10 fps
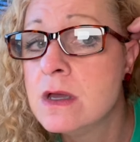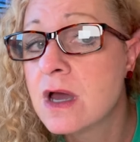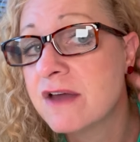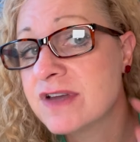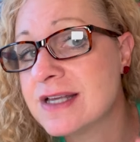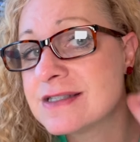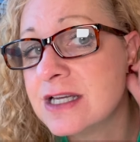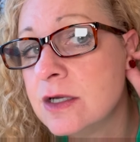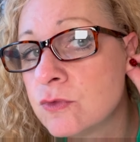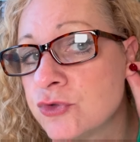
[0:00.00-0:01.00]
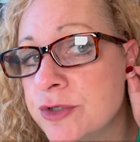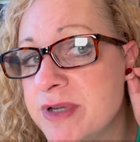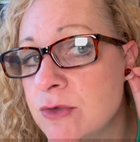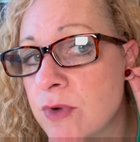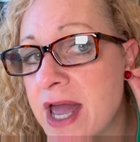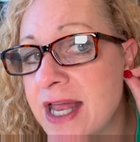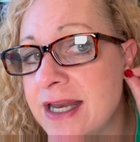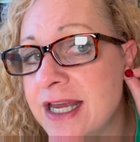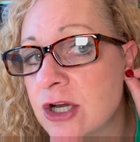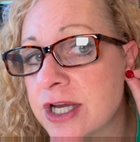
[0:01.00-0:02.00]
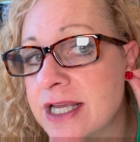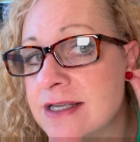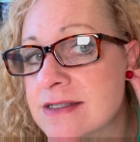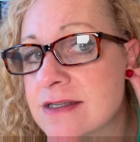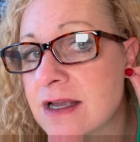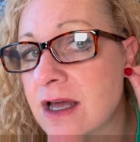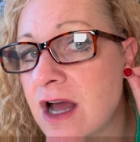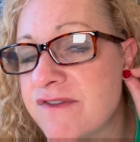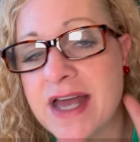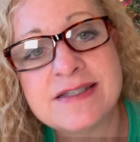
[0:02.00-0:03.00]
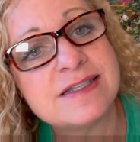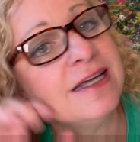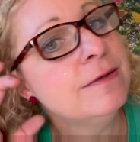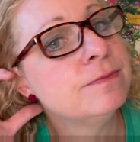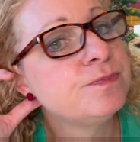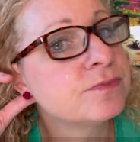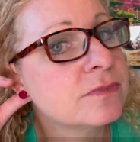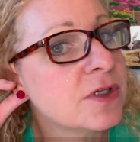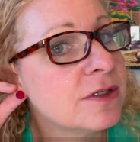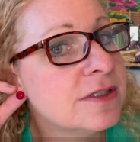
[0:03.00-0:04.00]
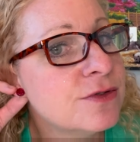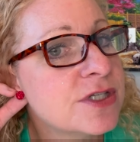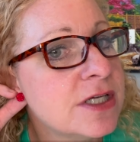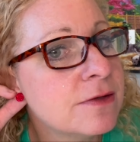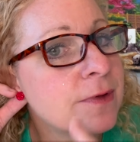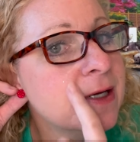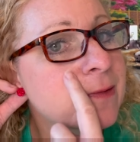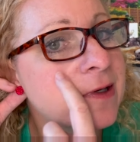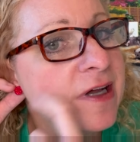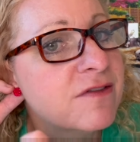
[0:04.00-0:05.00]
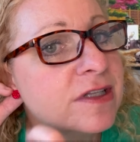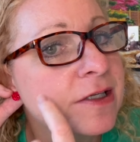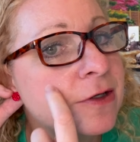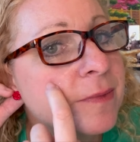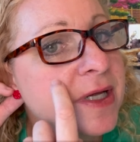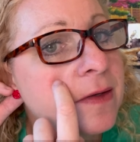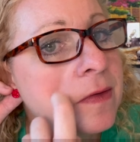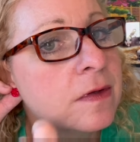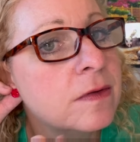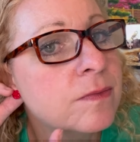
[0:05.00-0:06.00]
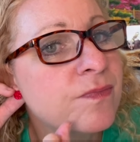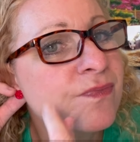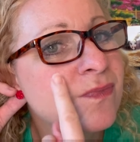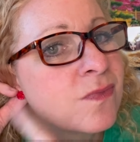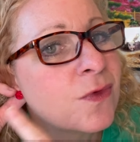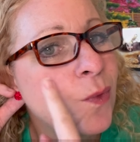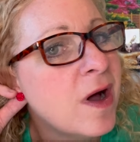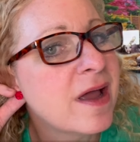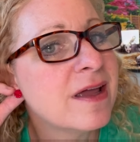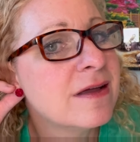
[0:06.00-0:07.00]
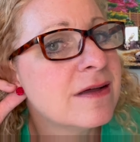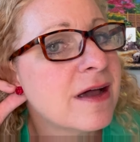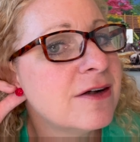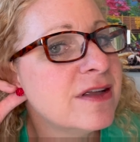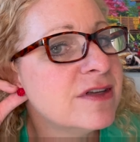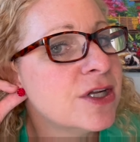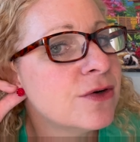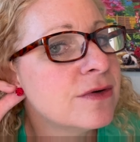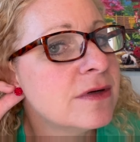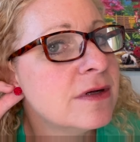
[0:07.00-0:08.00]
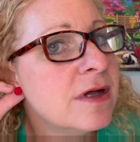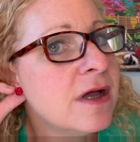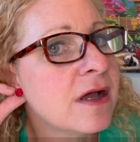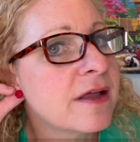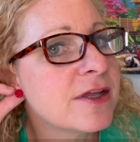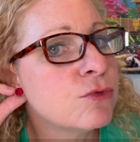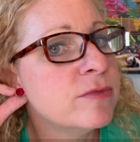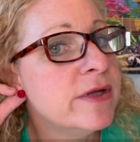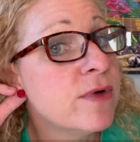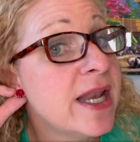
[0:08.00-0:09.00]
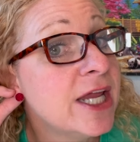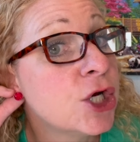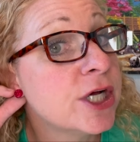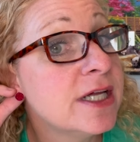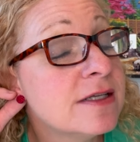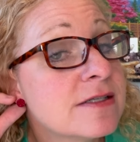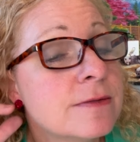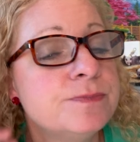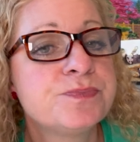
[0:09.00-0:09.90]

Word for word: I've got some ruby red earrings that I got off Etsy. Aren't those cute? Why, why do I have glitter on me? Why? I don't even know. Got the ruby red earrings.